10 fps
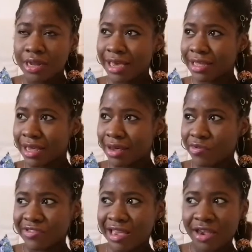like it
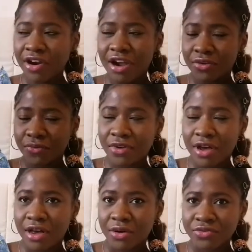was like a herd of
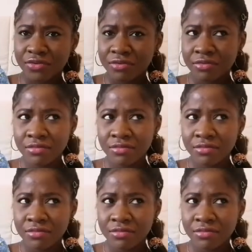cows.